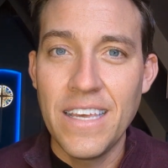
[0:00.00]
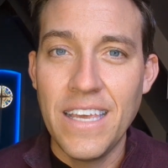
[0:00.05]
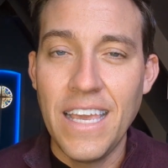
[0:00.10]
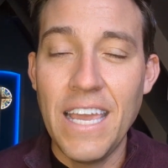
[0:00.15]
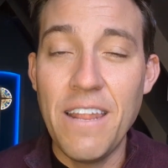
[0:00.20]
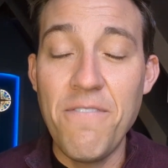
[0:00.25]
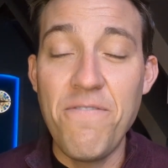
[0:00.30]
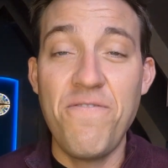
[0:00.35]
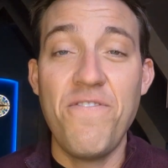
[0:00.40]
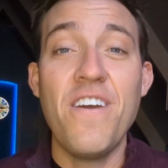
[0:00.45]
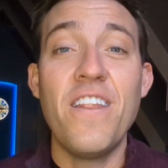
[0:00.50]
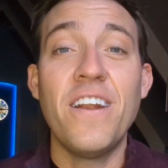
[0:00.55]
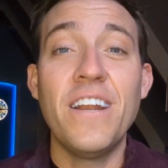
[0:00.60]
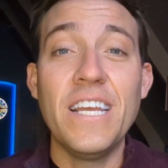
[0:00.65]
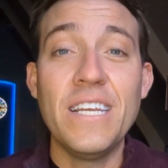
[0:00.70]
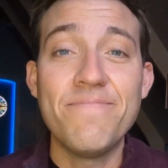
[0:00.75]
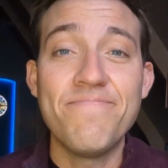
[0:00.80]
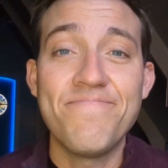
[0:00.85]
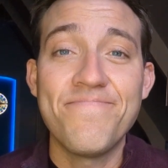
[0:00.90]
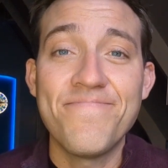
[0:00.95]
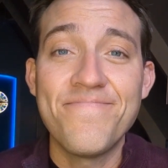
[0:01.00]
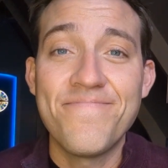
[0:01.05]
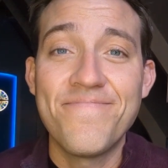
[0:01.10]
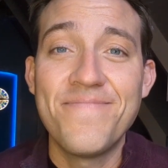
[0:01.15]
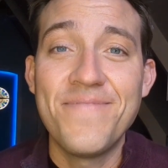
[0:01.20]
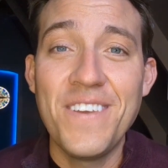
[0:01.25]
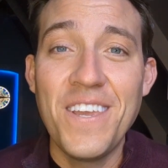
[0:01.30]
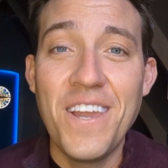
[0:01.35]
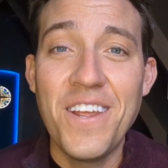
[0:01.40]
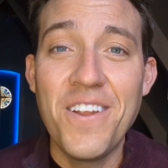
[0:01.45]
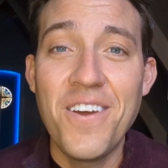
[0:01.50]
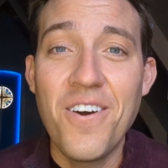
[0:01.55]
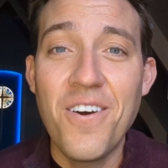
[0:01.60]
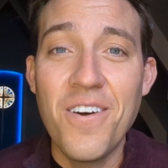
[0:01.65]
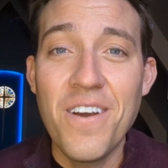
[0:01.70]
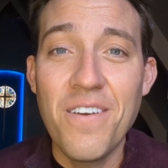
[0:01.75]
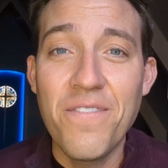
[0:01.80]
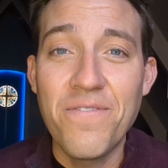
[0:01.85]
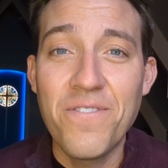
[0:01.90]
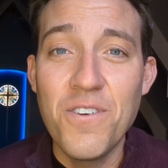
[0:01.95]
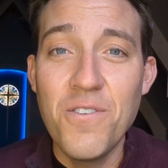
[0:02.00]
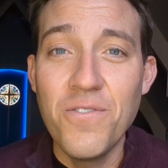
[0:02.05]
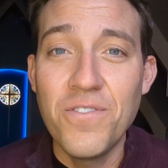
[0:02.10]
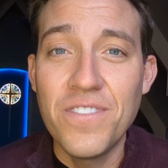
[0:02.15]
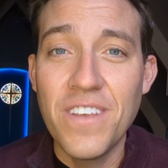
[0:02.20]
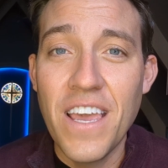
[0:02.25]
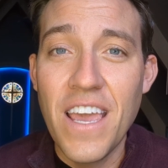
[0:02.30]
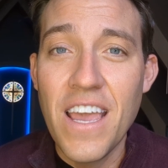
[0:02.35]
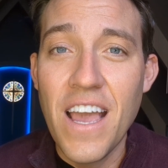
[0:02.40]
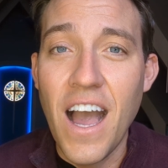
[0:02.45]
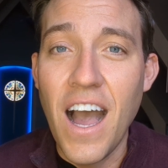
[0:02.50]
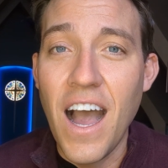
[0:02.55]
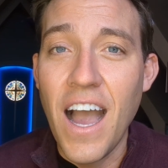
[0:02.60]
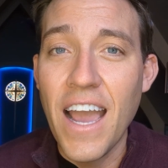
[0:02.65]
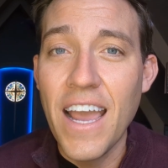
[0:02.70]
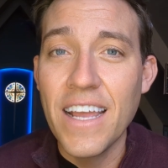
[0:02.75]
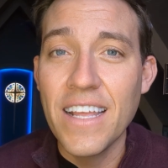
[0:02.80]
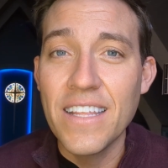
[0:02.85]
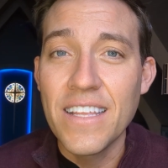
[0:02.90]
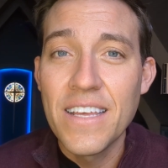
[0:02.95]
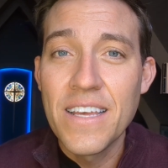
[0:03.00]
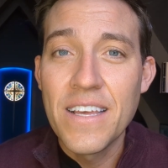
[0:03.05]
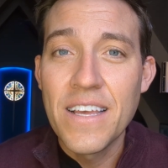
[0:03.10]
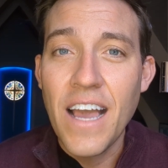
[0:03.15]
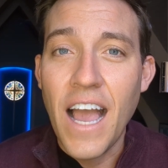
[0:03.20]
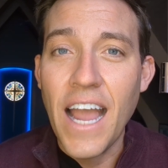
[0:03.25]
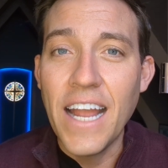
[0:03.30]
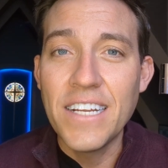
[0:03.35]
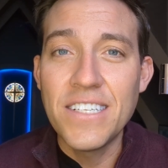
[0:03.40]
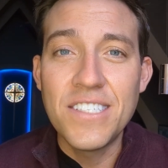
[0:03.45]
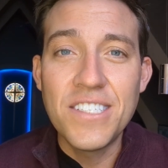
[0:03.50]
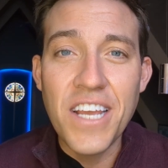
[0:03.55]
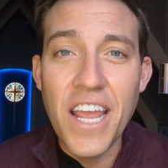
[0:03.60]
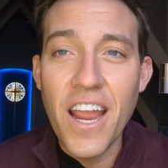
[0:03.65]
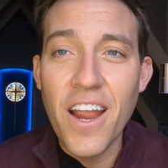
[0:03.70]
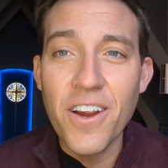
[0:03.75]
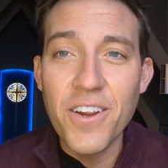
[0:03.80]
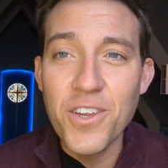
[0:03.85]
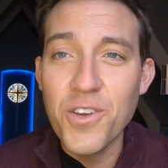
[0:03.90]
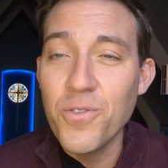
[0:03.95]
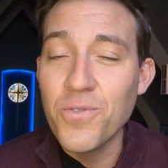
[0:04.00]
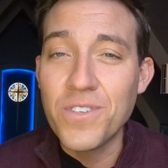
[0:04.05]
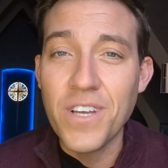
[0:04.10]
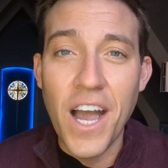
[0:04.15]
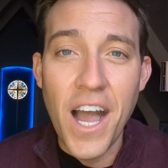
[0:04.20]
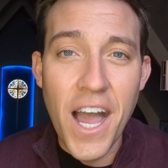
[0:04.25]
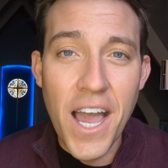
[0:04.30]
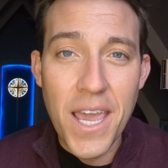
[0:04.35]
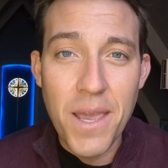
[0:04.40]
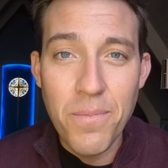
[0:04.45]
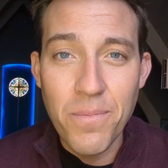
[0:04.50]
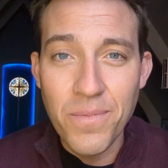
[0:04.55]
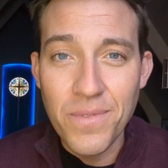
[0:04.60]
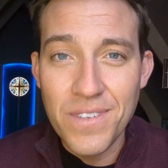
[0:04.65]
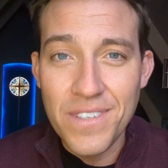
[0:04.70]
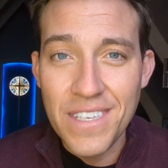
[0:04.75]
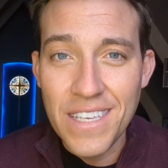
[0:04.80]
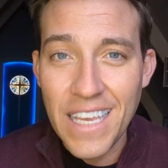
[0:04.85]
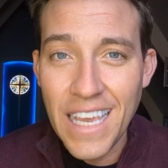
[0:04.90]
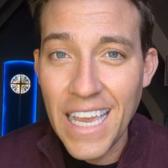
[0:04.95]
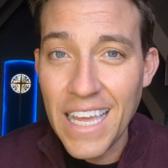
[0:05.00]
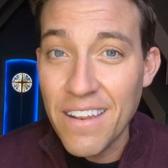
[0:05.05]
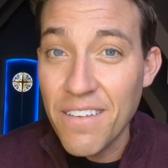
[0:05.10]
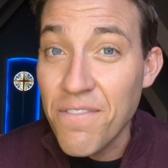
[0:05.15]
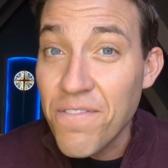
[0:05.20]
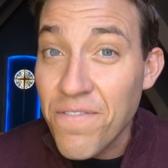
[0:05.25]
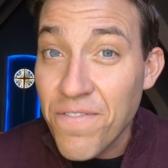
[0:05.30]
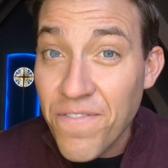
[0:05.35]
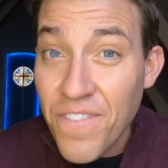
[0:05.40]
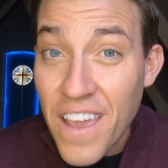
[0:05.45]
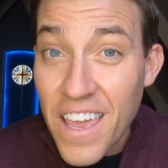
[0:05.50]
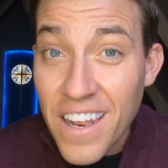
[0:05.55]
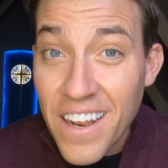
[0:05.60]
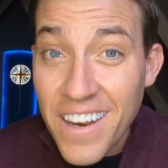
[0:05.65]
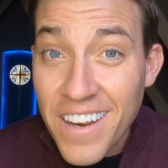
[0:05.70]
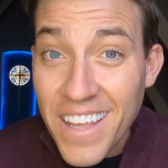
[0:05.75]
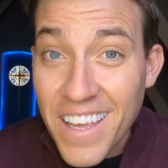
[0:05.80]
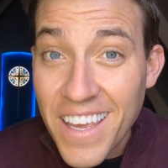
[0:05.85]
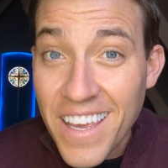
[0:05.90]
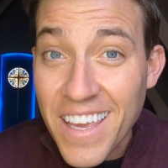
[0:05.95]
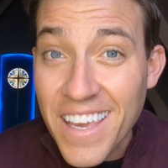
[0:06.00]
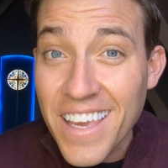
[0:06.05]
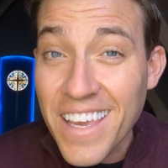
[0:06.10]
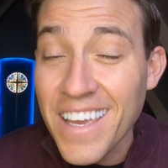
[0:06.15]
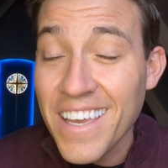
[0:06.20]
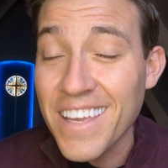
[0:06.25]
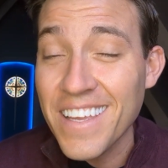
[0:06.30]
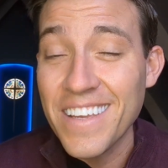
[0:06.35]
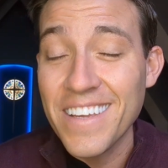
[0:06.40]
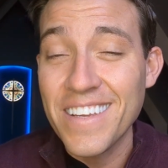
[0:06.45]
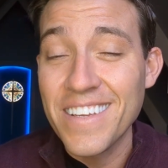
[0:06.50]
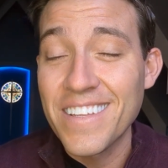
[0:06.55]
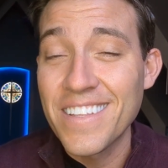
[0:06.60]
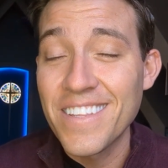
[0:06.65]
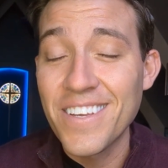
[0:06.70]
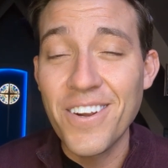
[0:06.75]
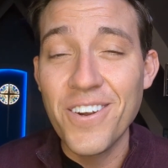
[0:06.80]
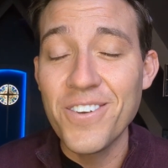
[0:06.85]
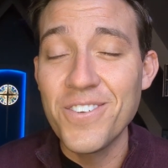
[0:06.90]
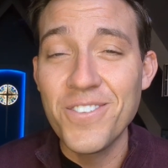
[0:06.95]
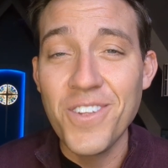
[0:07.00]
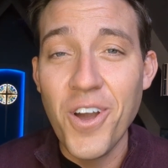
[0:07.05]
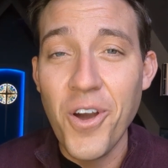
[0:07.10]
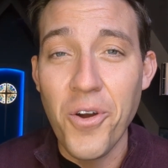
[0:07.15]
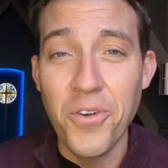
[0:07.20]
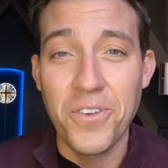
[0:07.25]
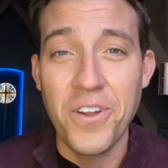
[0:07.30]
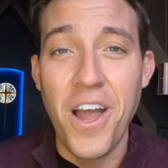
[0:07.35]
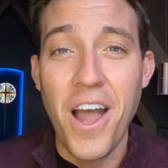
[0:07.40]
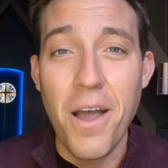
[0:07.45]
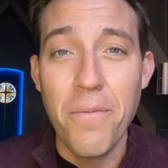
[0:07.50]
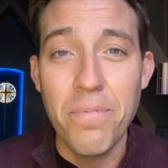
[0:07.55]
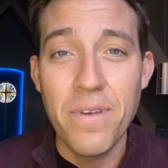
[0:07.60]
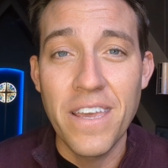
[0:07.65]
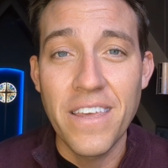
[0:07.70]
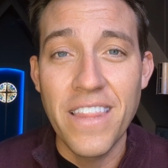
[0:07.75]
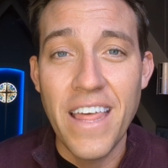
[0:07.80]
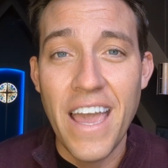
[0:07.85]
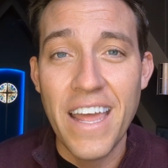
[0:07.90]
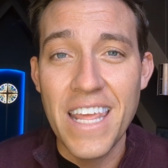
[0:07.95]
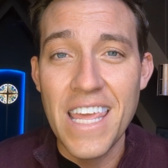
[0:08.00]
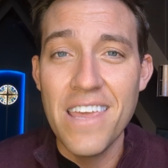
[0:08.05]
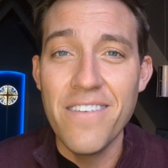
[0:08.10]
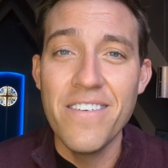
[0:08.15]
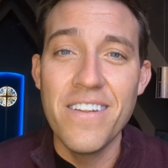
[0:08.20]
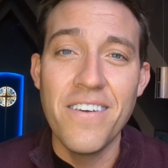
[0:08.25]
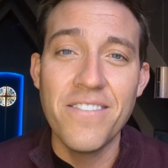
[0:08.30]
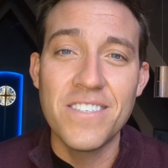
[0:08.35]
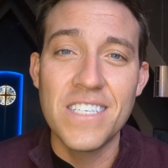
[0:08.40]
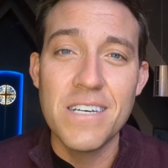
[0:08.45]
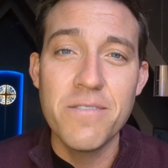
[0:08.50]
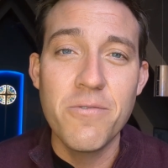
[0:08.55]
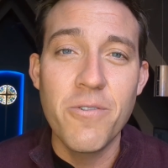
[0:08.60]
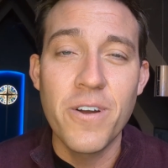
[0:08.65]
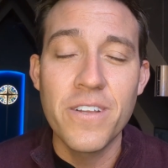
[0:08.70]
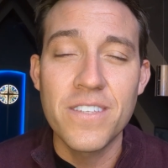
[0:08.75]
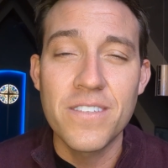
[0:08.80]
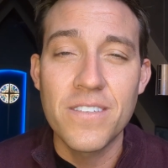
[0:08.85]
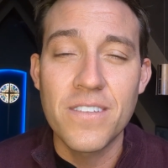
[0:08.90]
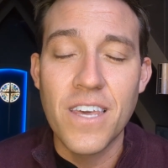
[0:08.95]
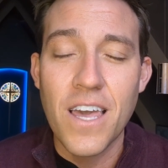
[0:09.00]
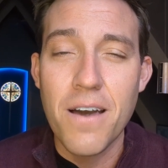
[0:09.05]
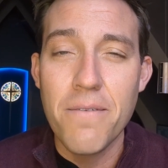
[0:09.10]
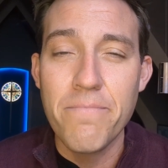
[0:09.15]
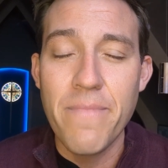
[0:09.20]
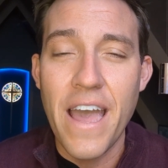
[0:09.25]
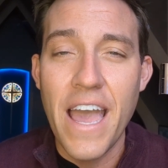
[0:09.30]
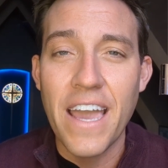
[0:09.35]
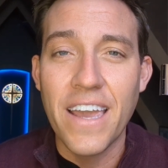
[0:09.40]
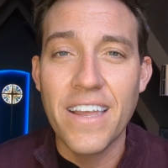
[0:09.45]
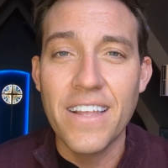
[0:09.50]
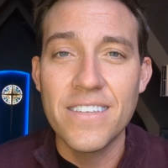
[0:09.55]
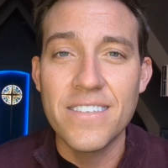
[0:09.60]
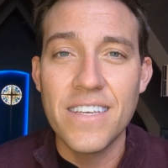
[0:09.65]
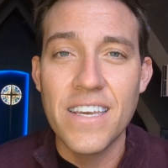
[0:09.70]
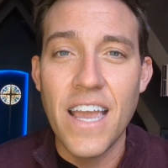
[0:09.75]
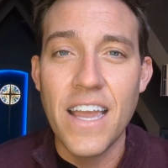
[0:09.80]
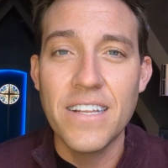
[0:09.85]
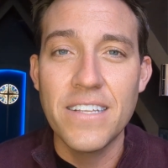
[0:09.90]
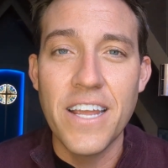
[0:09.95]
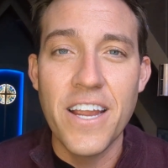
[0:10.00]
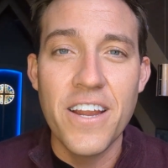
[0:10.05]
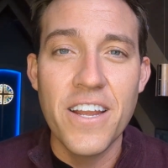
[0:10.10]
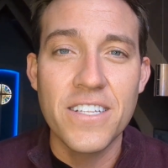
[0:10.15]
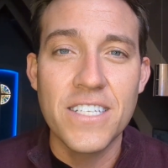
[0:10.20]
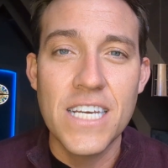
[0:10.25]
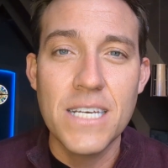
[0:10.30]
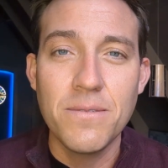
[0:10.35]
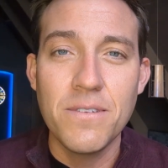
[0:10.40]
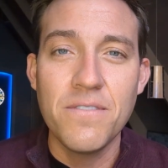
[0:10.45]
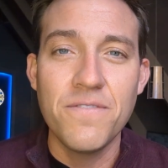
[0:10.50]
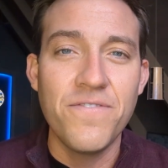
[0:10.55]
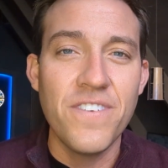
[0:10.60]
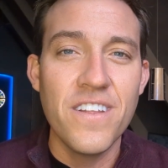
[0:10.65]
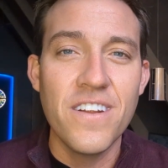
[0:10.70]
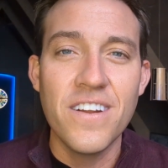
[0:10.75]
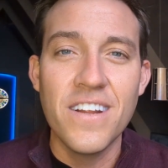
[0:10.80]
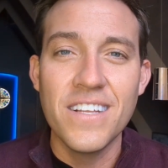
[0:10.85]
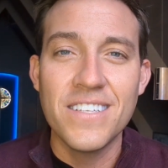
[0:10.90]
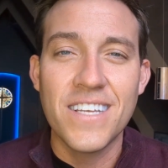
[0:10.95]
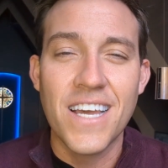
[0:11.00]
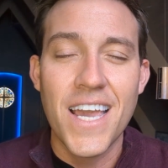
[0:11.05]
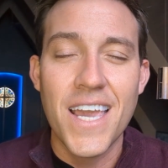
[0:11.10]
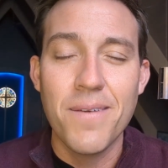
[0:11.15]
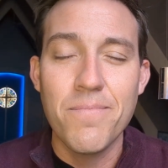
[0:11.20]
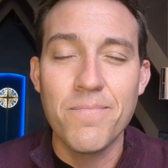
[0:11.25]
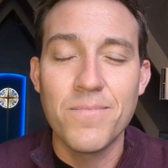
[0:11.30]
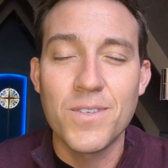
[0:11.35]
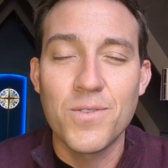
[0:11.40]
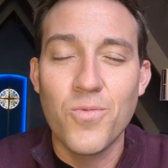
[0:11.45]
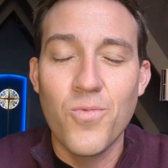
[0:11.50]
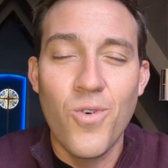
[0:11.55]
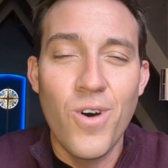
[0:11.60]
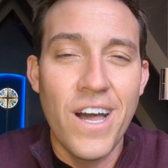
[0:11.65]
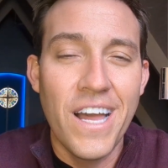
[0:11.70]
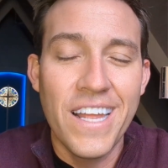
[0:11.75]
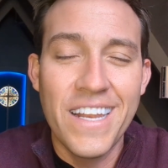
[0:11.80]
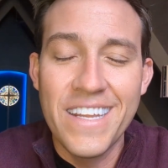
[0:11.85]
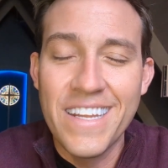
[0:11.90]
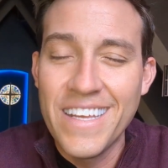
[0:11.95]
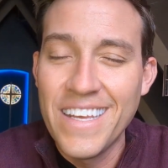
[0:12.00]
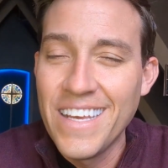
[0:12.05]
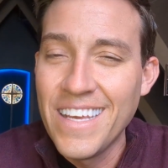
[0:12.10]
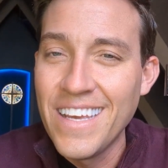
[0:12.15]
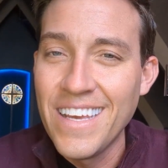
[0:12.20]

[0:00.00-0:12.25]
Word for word: Infinity. You know, if you say, I, I dare you times infinity, there's no topping that. Even if someone would come back and say, I dare you times infinity times one,